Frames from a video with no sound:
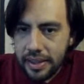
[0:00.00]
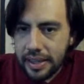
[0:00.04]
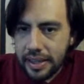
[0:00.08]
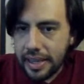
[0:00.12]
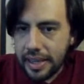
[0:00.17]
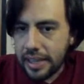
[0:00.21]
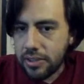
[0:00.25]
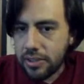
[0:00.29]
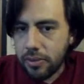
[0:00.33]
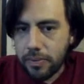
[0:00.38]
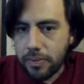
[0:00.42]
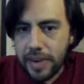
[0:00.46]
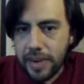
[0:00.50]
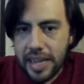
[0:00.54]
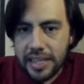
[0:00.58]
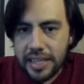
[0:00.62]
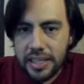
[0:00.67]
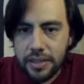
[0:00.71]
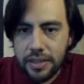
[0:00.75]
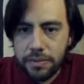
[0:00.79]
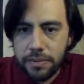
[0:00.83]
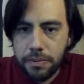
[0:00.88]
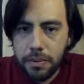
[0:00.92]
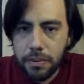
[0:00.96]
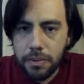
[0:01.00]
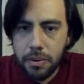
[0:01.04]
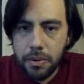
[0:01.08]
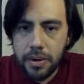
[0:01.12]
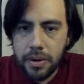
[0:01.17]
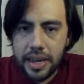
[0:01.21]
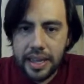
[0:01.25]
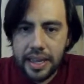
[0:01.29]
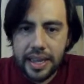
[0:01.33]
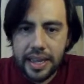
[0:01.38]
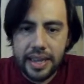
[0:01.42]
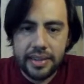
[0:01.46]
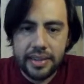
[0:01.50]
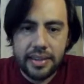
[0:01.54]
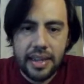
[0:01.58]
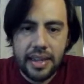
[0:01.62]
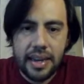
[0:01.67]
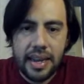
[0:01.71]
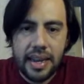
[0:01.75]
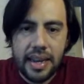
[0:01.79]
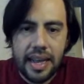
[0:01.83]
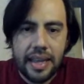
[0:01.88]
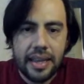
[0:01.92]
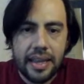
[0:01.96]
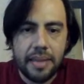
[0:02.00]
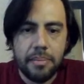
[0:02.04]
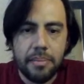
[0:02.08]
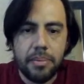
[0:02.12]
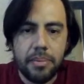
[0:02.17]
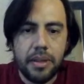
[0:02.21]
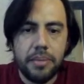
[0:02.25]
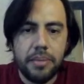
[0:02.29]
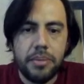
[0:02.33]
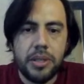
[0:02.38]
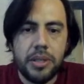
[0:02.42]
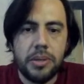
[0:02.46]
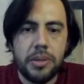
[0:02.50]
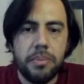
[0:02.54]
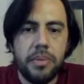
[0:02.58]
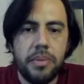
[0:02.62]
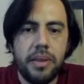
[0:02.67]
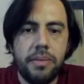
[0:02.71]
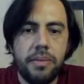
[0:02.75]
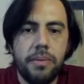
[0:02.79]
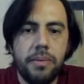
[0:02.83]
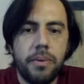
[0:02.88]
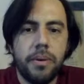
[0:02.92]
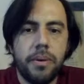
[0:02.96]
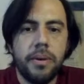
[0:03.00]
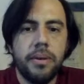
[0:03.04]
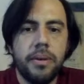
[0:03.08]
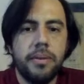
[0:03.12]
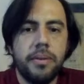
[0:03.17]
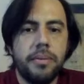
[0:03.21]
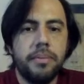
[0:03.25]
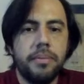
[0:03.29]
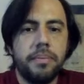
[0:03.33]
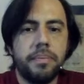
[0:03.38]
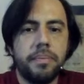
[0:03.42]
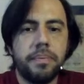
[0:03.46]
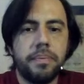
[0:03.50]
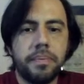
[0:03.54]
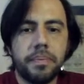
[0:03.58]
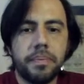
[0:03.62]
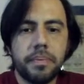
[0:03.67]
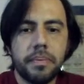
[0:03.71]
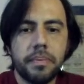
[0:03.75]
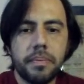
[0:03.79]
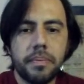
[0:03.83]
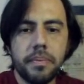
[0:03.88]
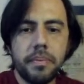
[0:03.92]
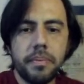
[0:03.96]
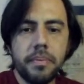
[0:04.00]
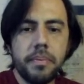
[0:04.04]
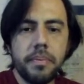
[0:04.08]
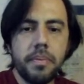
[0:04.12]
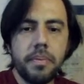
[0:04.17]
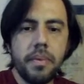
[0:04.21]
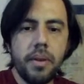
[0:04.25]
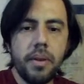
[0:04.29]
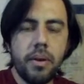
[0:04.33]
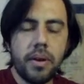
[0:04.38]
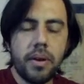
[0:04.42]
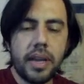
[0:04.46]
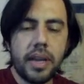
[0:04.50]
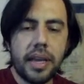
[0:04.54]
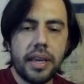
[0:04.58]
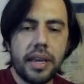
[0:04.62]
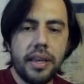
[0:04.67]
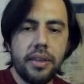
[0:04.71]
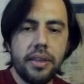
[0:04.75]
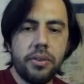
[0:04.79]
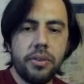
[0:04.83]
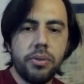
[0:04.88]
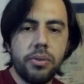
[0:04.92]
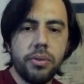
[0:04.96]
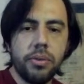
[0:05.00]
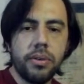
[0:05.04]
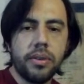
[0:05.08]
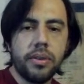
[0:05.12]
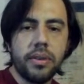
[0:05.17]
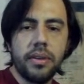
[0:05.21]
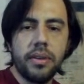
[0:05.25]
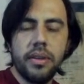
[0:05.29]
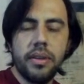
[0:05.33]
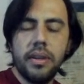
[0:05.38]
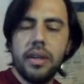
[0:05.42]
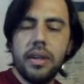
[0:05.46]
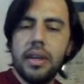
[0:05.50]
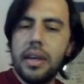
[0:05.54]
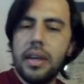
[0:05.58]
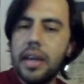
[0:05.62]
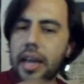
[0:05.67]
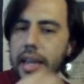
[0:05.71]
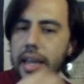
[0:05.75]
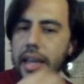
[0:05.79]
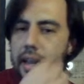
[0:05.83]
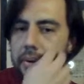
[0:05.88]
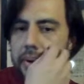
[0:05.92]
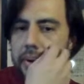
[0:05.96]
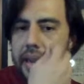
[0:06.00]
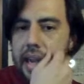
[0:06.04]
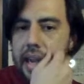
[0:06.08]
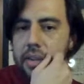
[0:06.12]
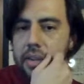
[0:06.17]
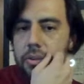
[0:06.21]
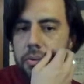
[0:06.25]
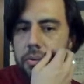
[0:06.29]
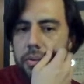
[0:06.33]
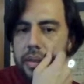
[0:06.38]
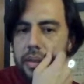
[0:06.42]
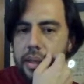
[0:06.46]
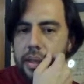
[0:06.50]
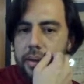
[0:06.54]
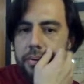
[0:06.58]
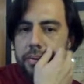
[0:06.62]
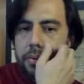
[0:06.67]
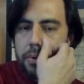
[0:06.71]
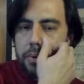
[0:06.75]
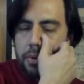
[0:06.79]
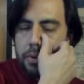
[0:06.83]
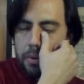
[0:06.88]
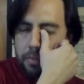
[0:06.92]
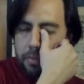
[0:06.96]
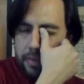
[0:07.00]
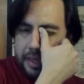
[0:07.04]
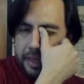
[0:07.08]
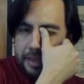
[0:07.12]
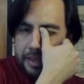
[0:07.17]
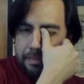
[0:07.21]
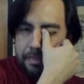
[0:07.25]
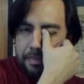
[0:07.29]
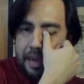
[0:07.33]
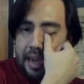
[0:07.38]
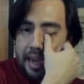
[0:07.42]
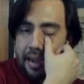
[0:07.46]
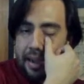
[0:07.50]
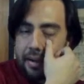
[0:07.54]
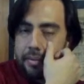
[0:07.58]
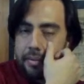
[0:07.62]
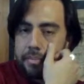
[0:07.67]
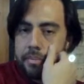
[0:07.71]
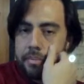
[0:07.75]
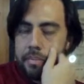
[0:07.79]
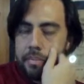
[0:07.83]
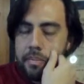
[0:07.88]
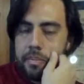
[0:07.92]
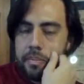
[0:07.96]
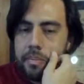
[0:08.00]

In case of knight g4, I guess that I can play bishop d4. Okay, he took. Can recapture with the rook or with the pawn.